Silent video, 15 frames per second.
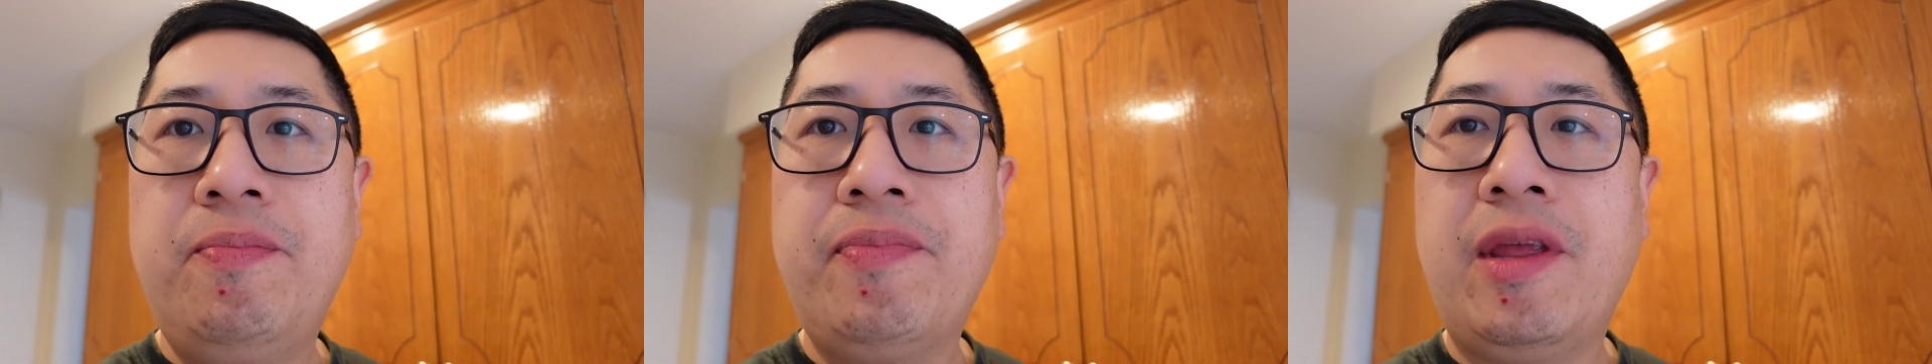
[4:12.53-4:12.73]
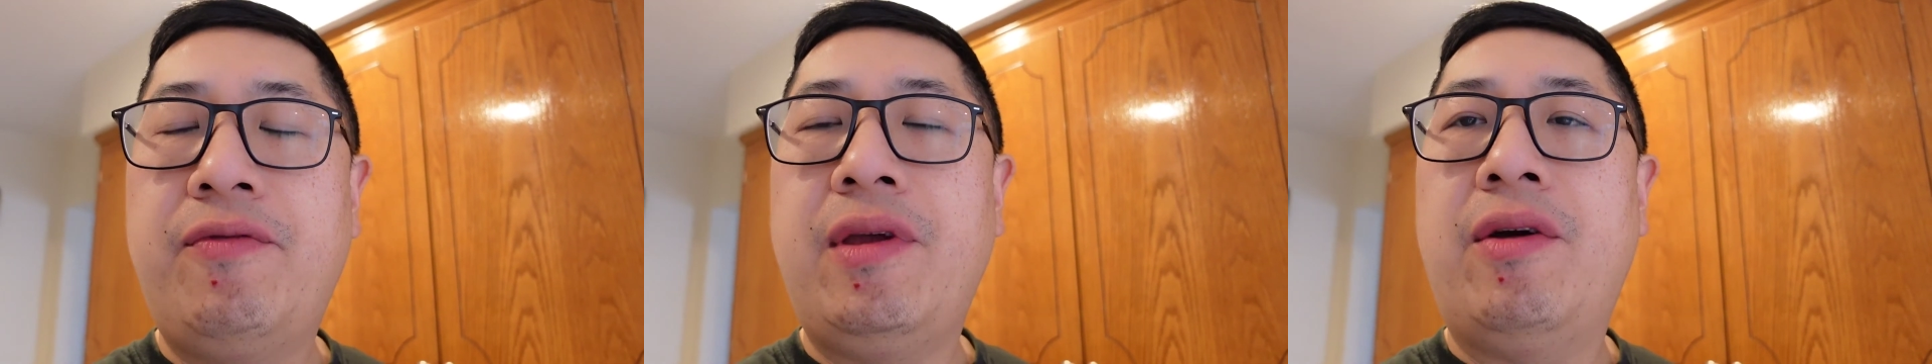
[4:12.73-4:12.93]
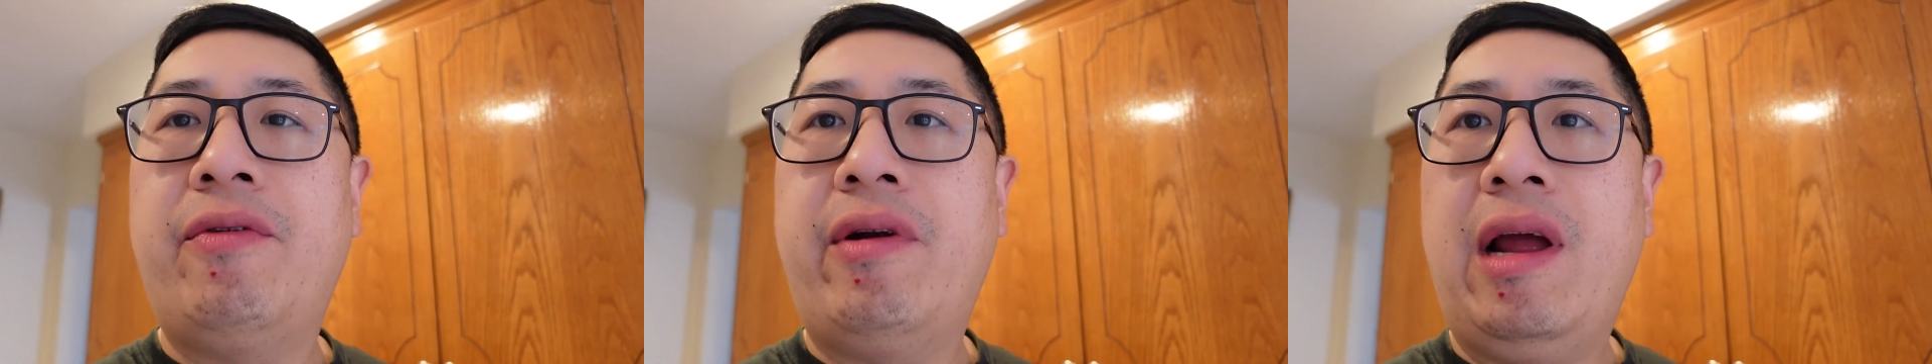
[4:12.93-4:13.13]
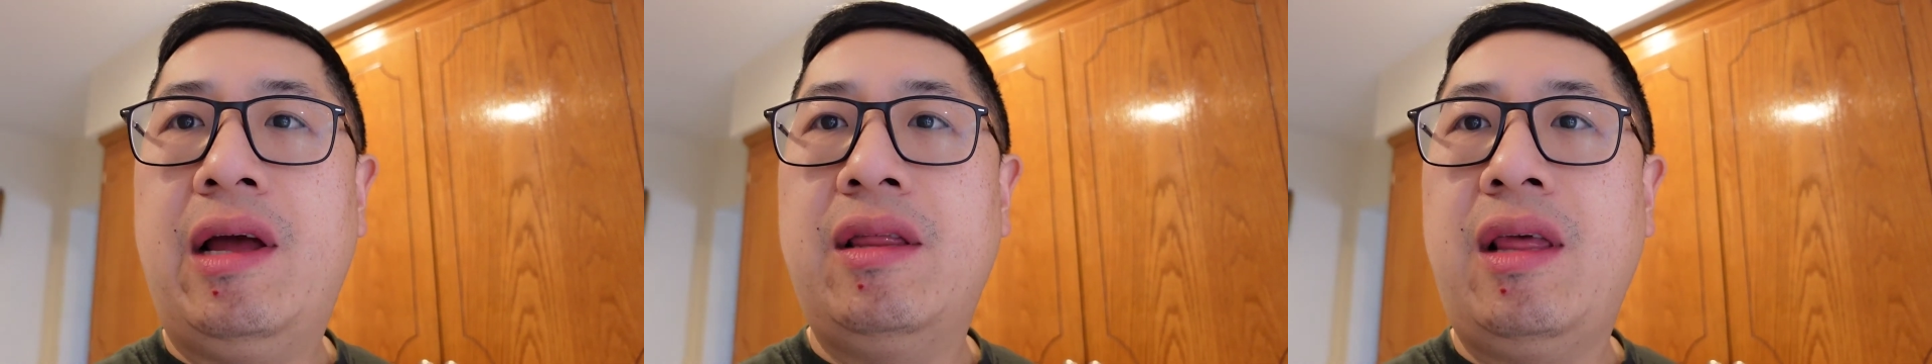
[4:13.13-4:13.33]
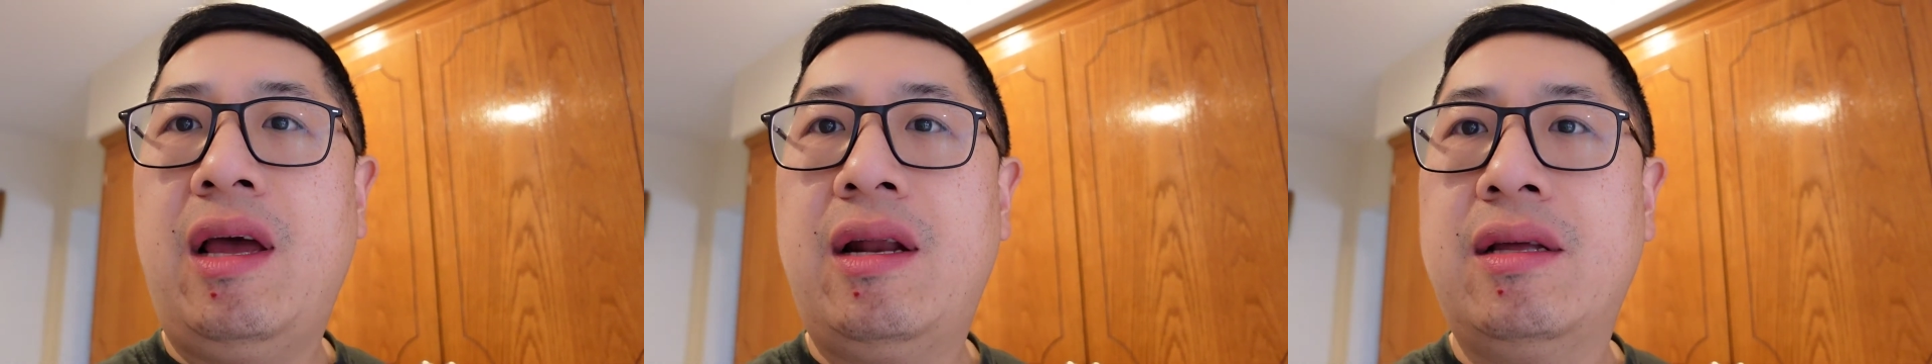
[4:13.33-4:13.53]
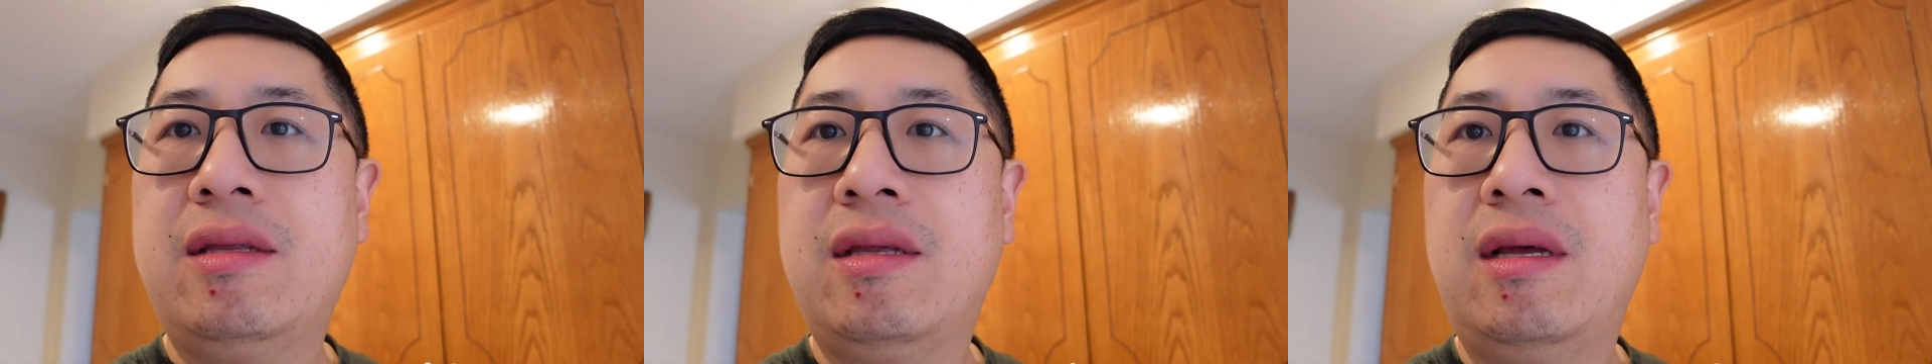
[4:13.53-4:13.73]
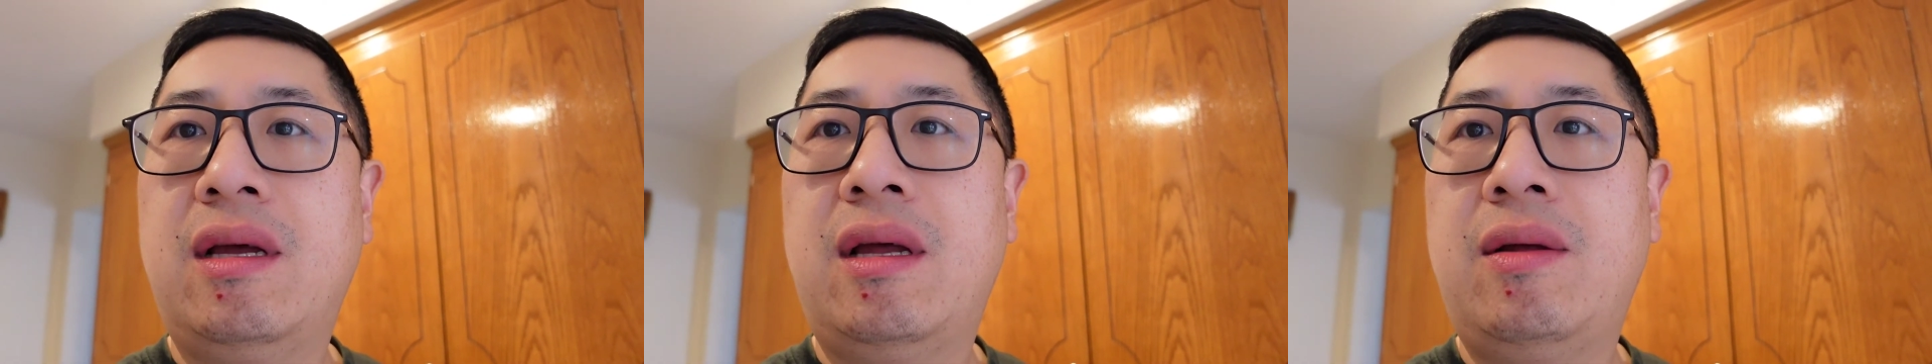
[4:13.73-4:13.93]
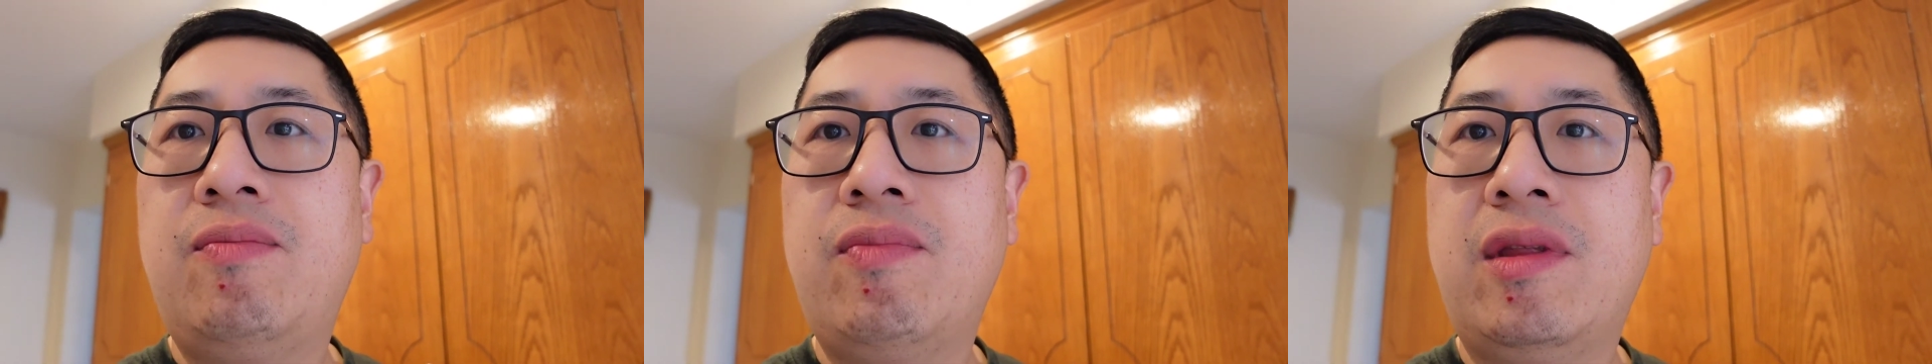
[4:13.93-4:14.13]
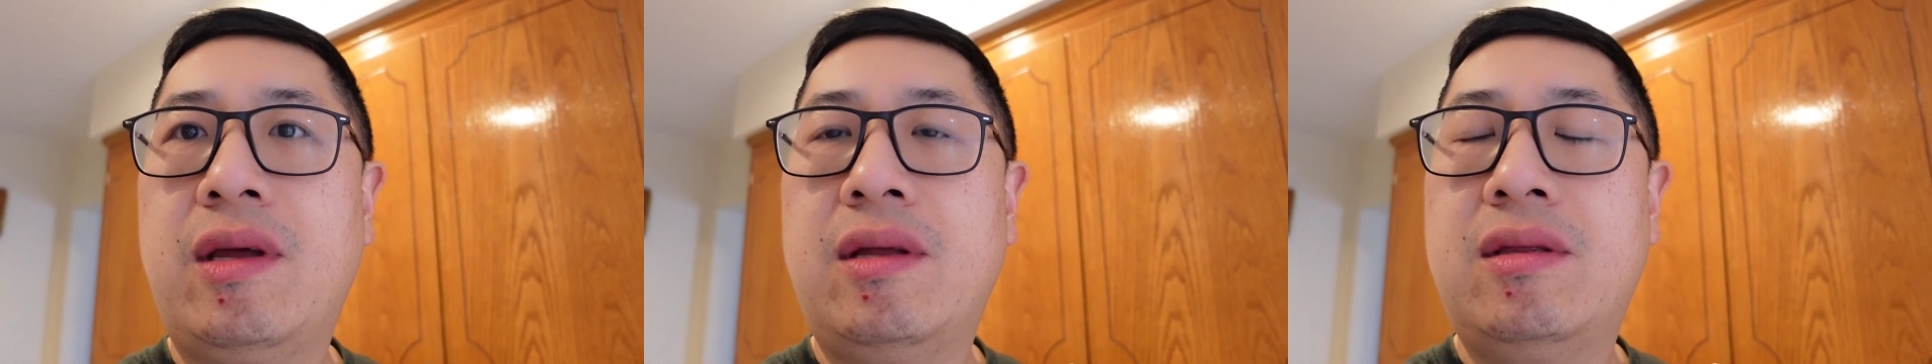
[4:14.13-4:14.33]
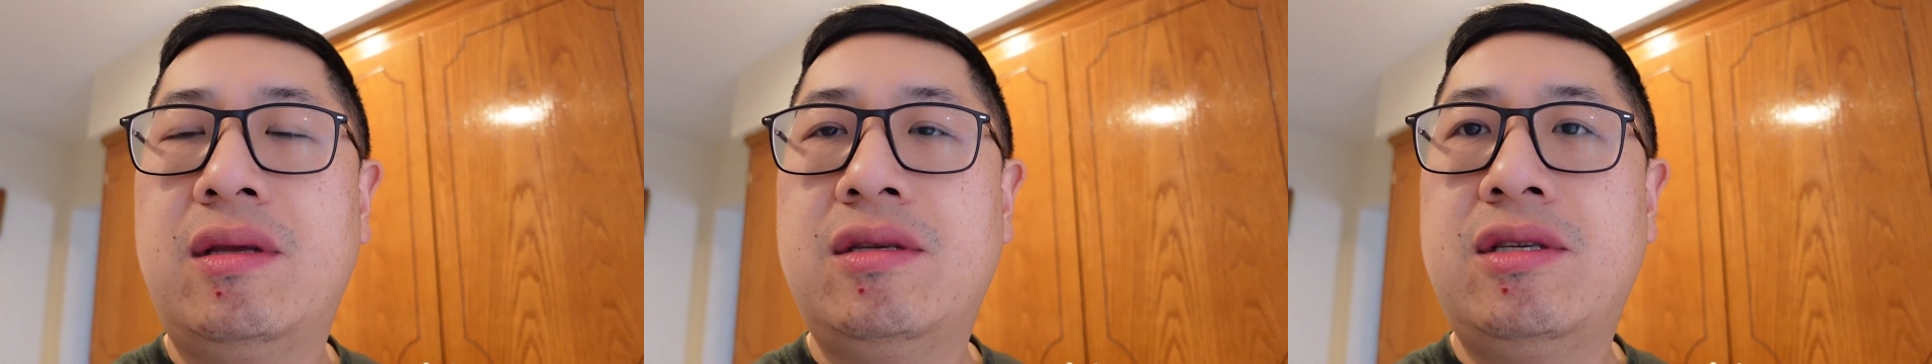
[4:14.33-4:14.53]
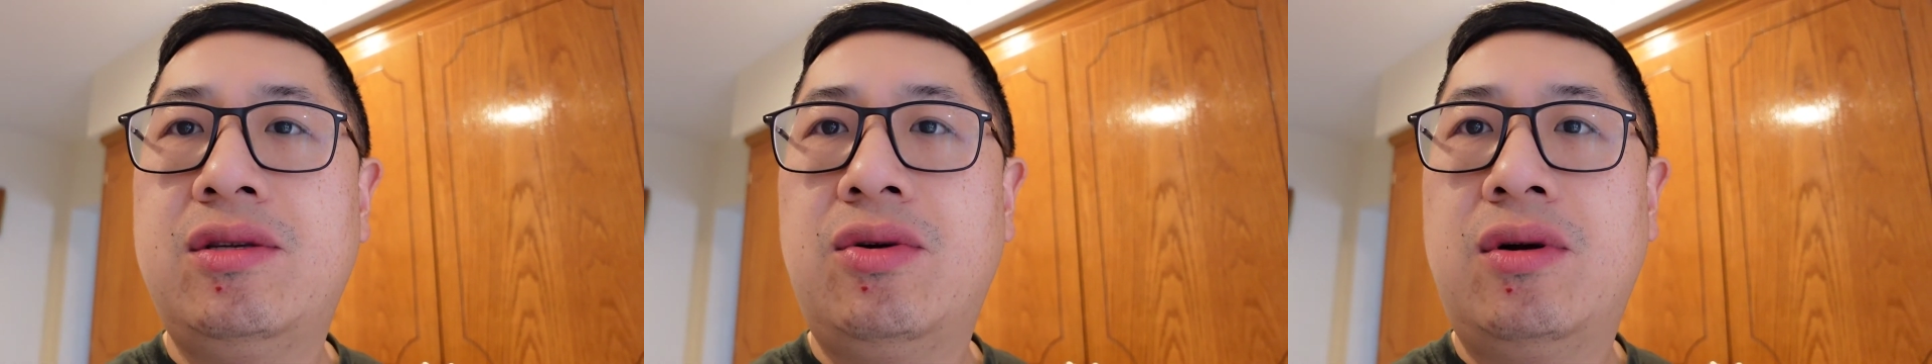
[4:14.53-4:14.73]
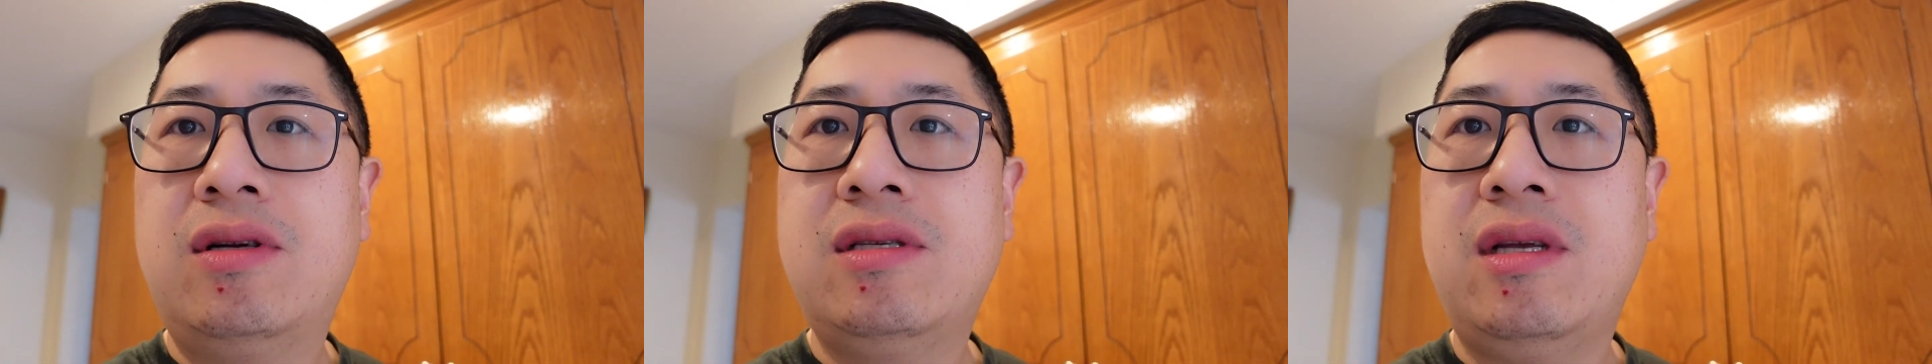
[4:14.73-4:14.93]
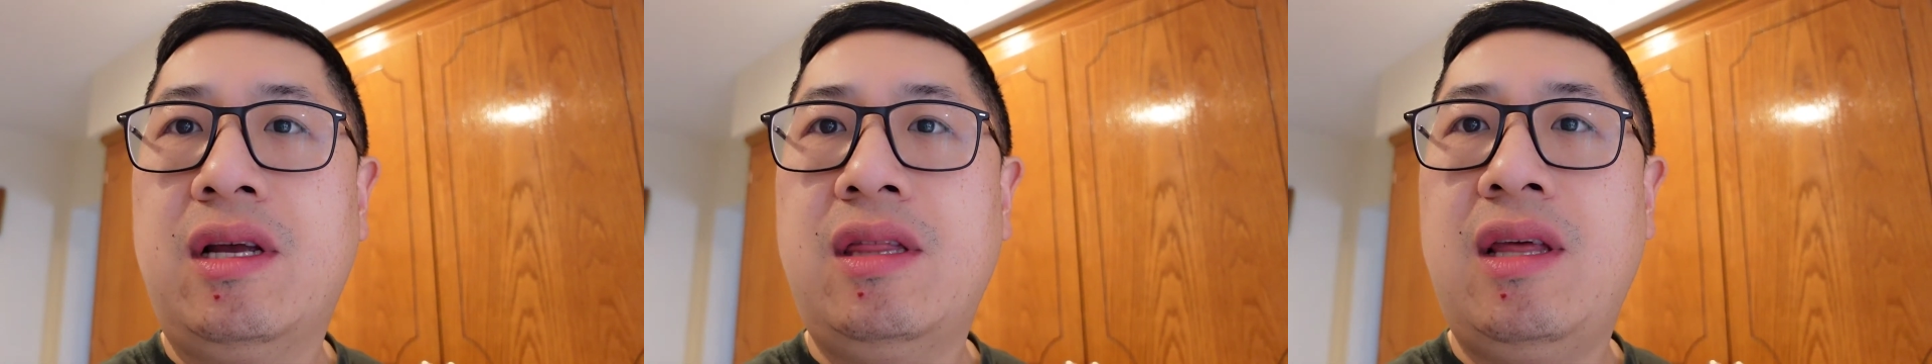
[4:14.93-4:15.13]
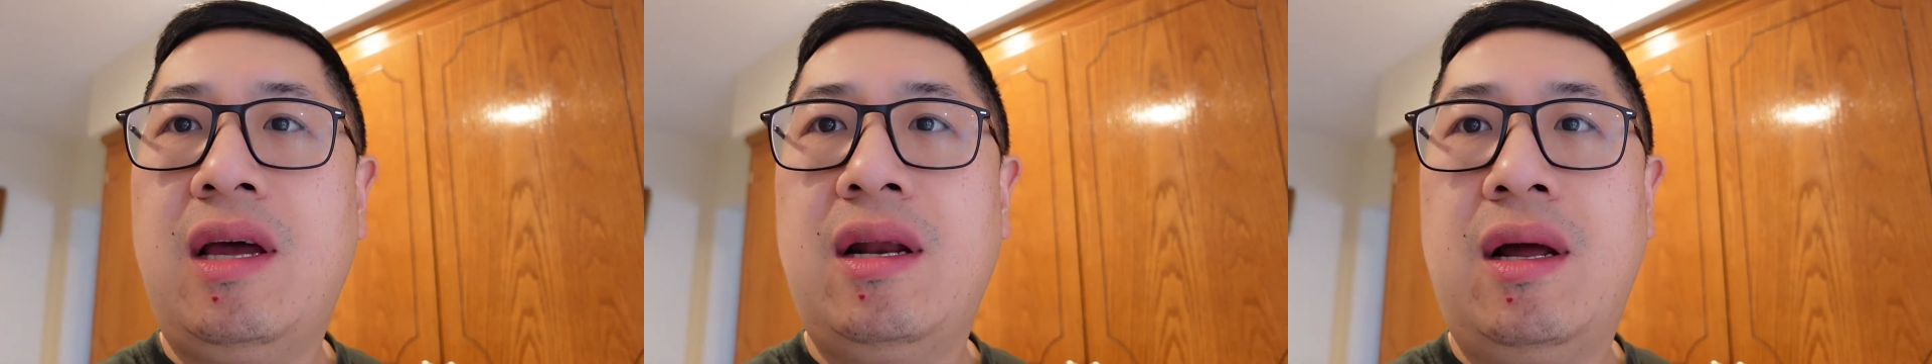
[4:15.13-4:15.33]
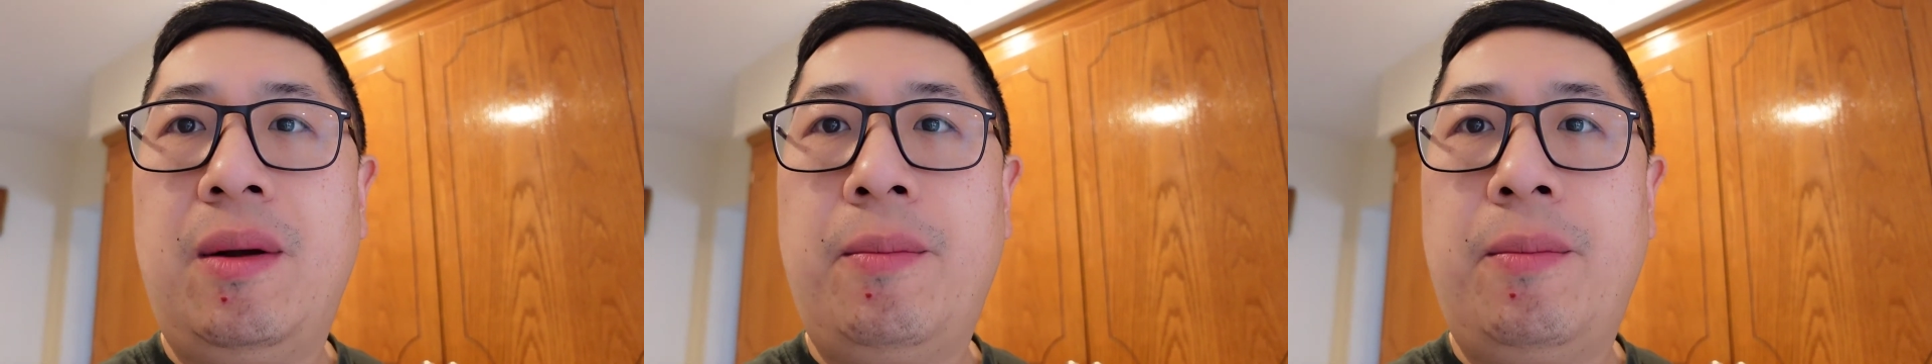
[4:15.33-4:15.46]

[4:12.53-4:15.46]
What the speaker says: If you ever had that at the store, it's like that